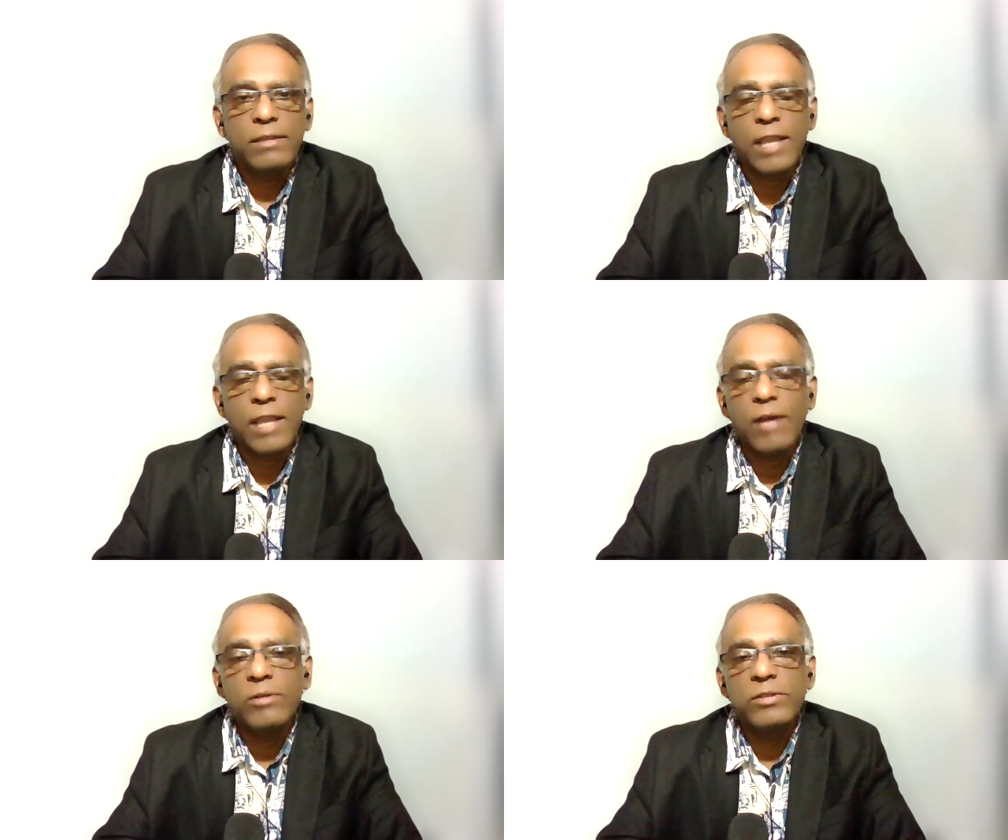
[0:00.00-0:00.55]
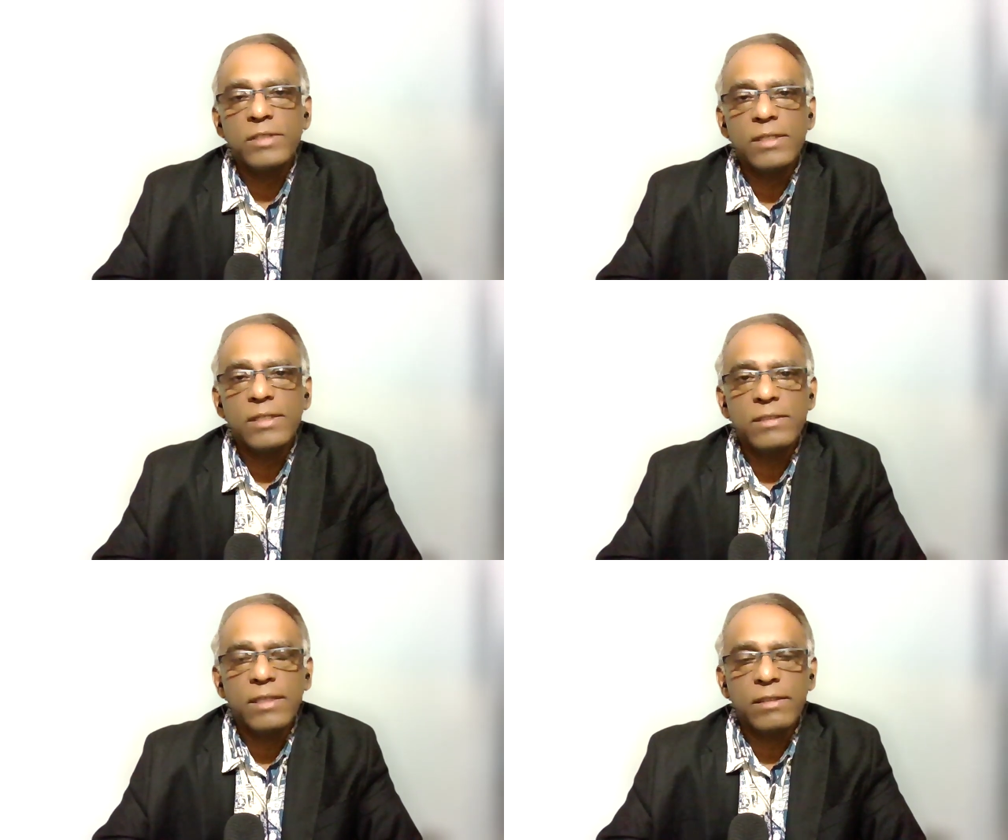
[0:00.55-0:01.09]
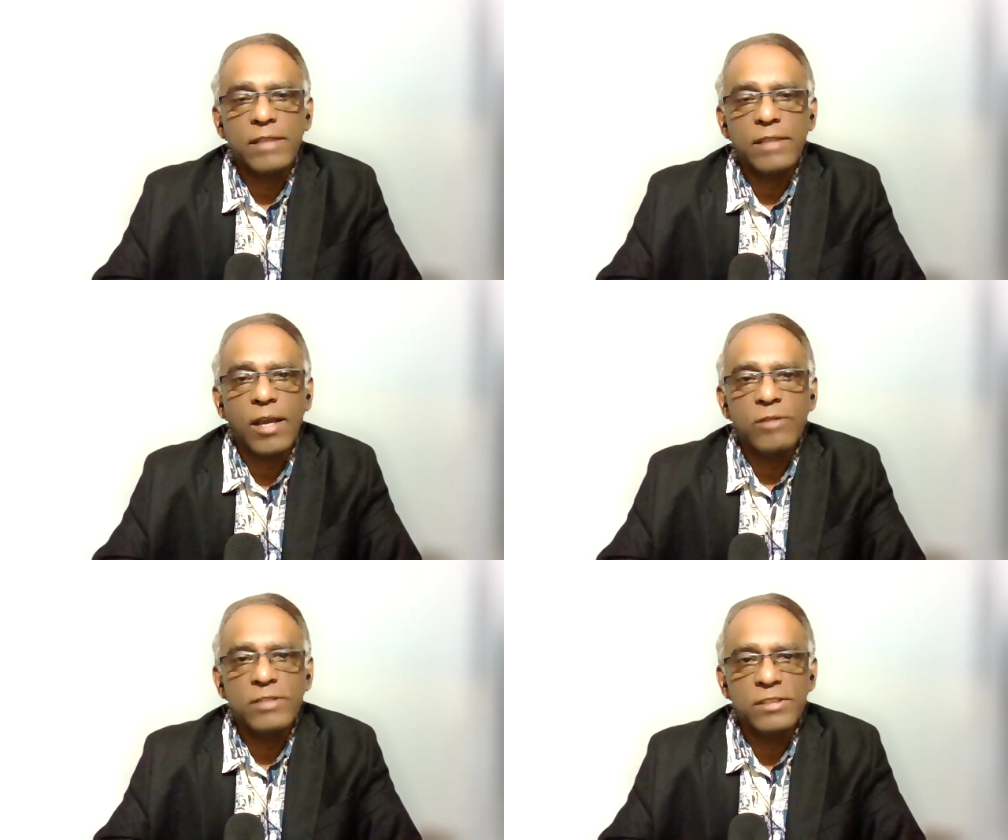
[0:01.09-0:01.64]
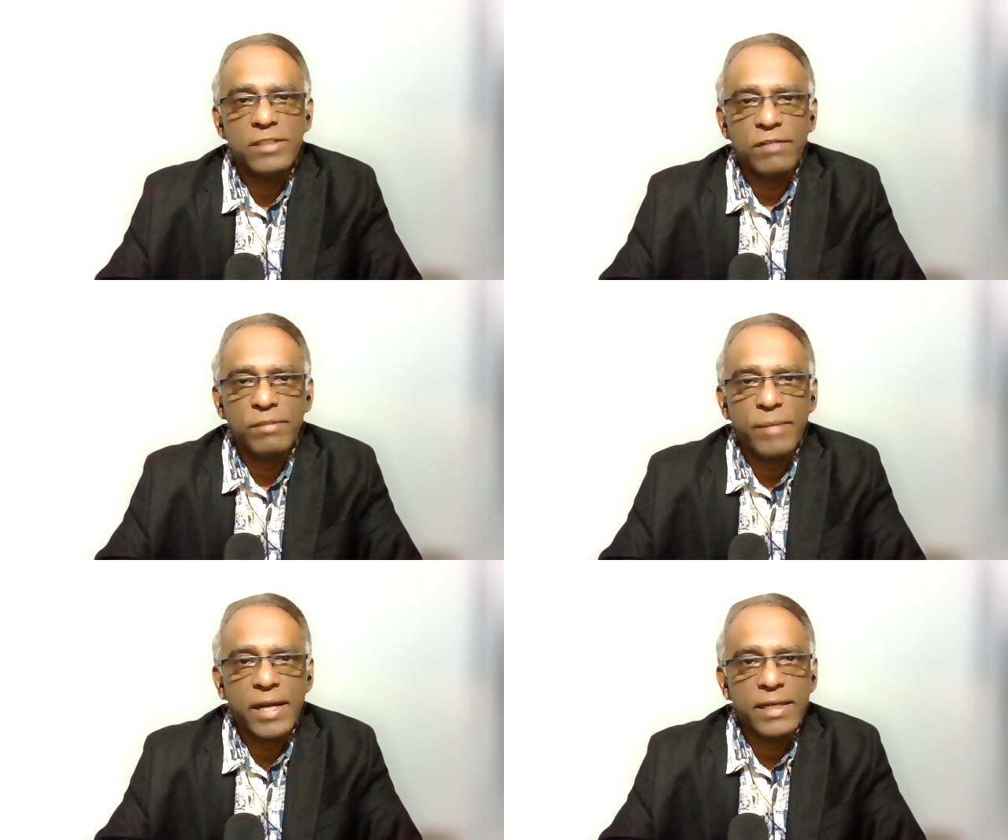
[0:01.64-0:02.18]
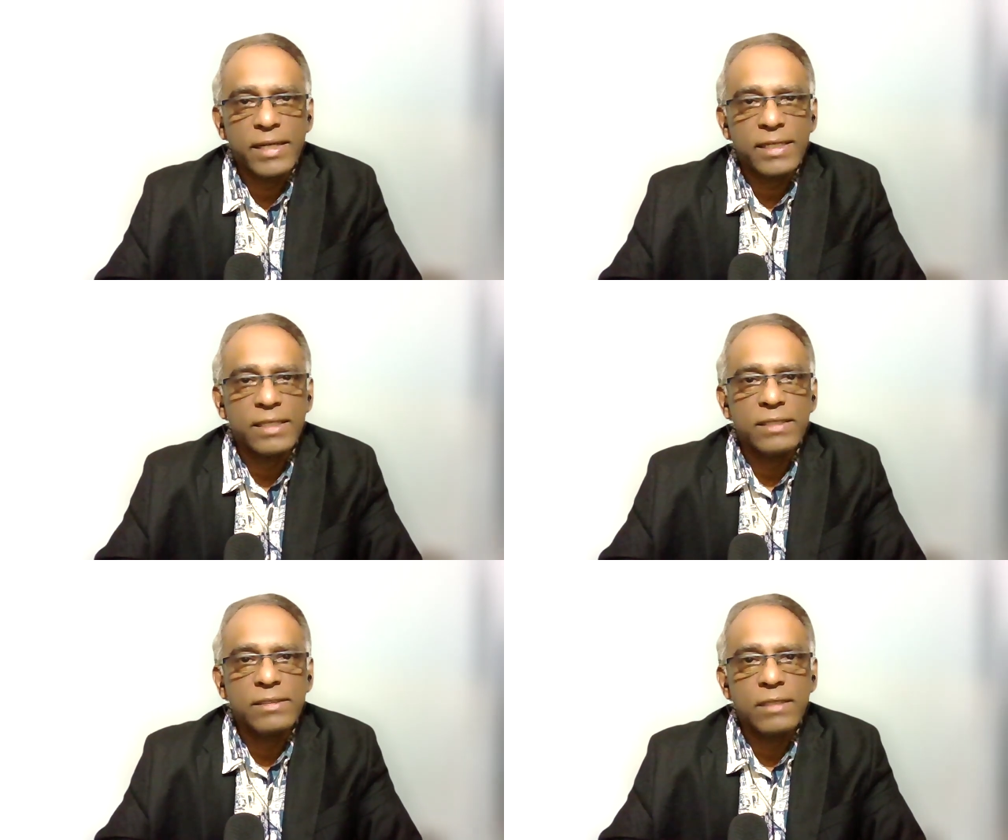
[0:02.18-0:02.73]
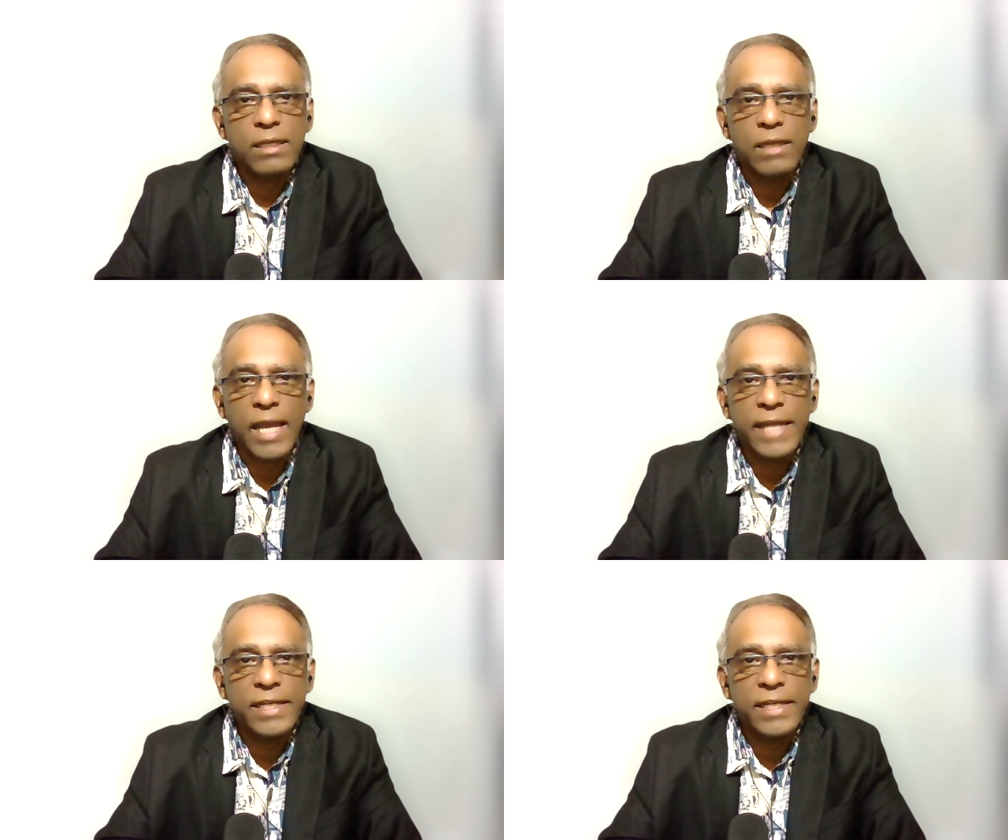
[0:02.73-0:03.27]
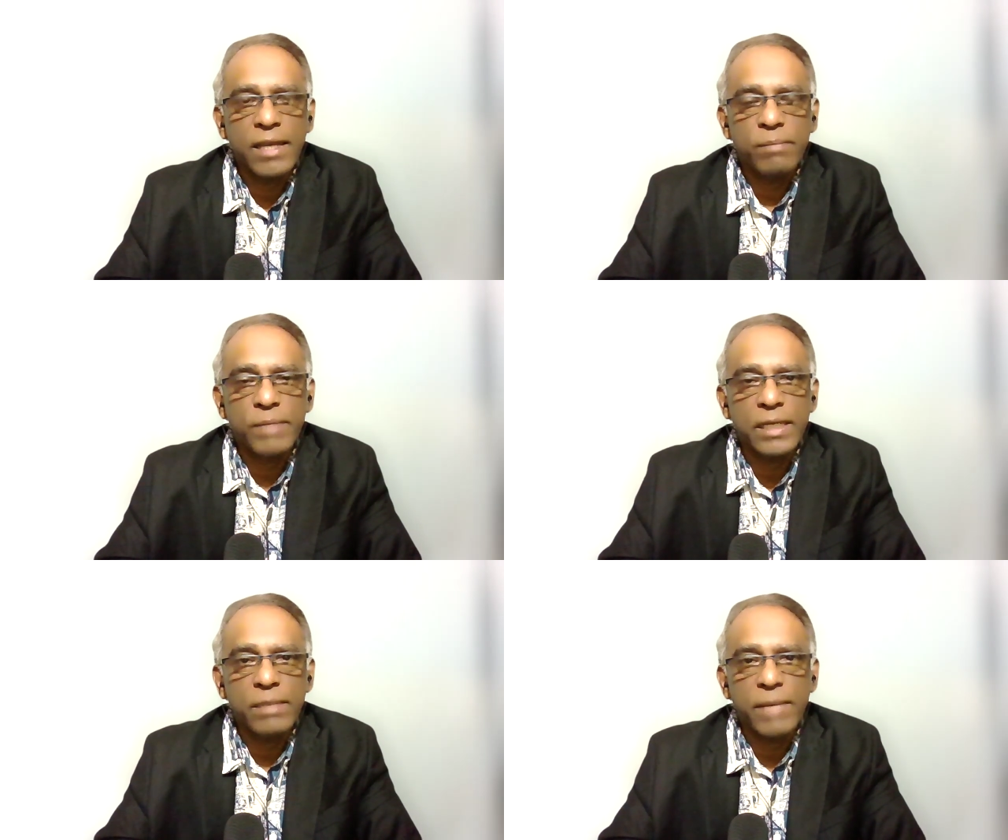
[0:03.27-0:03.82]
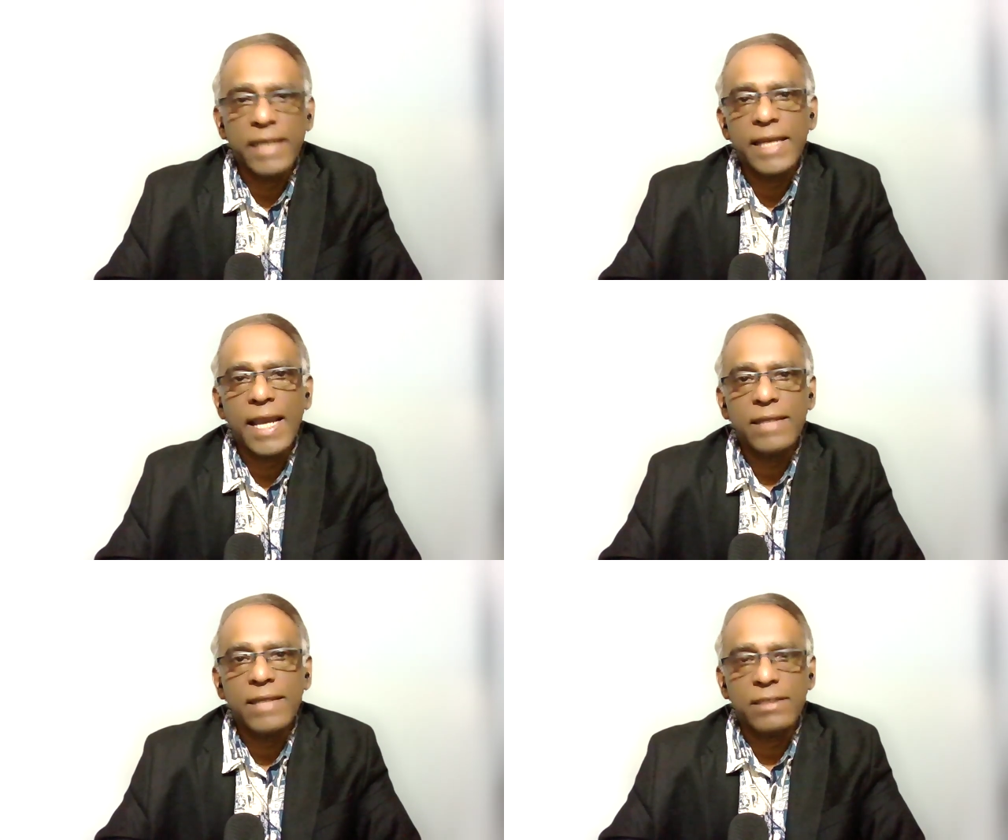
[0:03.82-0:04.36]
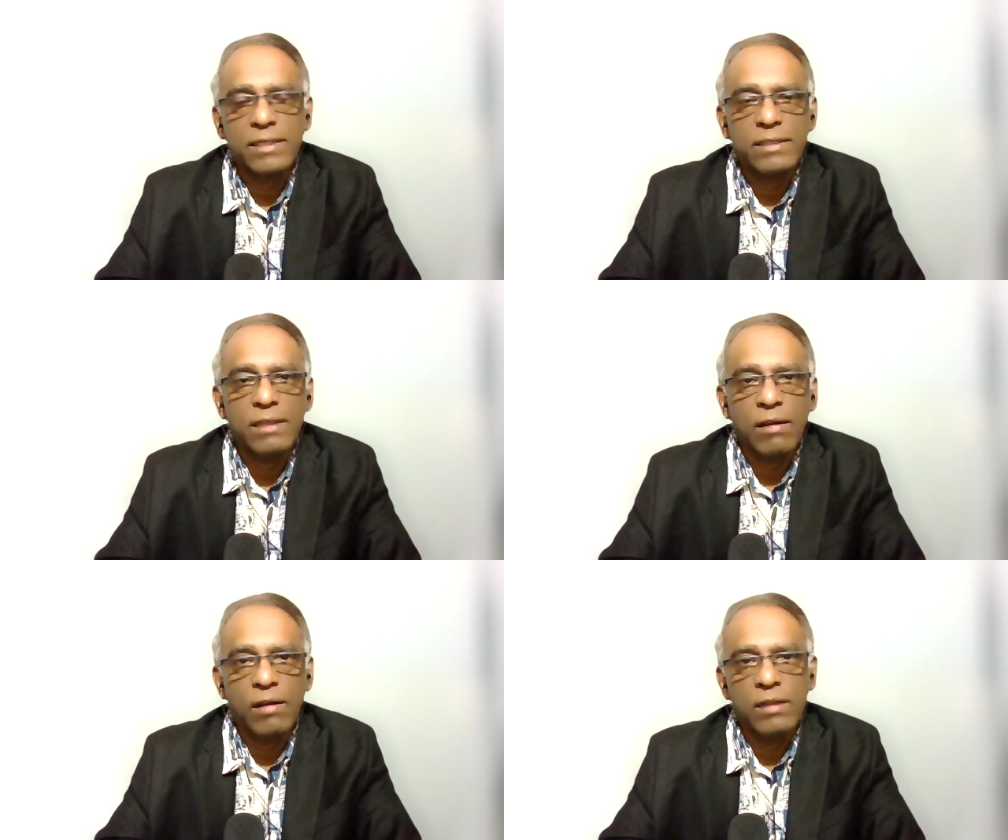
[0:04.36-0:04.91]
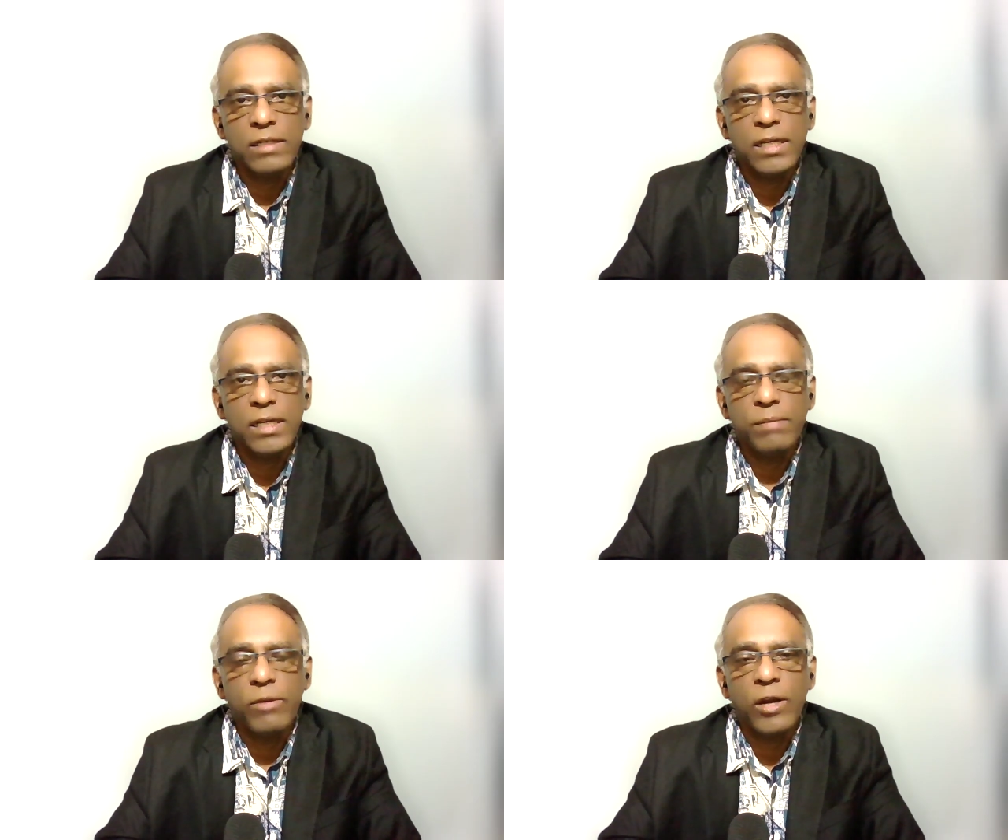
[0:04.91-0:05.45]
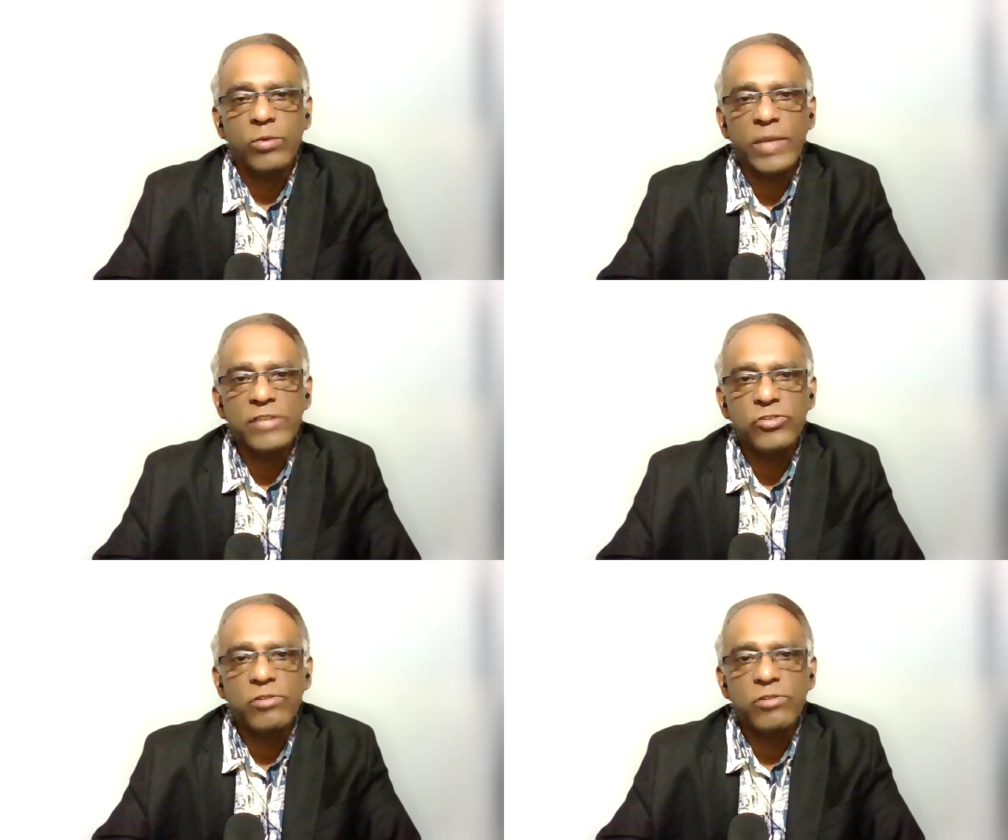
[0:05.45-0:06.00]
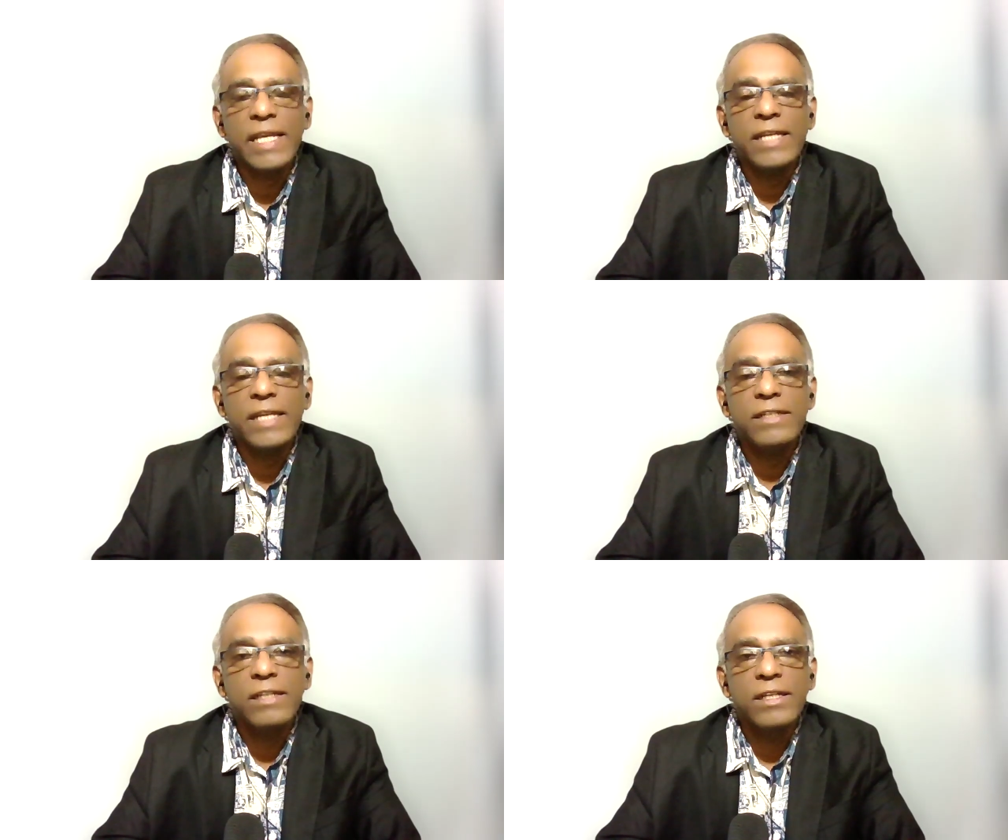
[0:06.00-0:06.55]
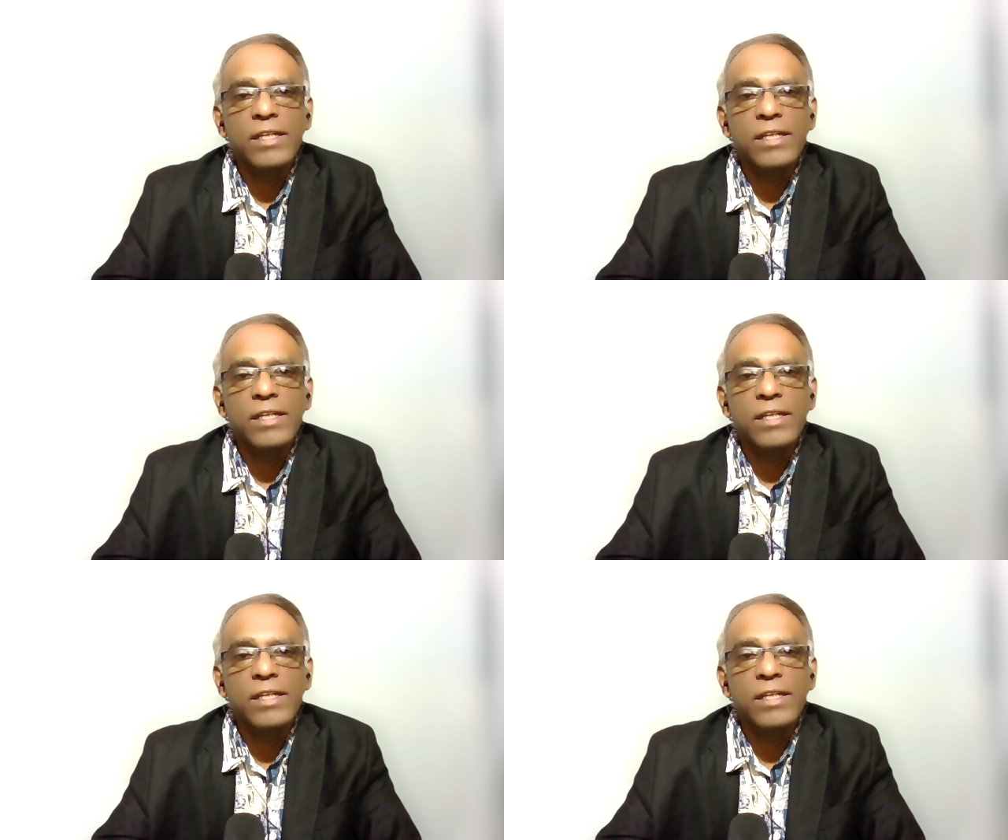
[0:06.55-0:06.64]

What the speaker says: Thousands and thousands of Americans lined up in Manhattan on Broadway Street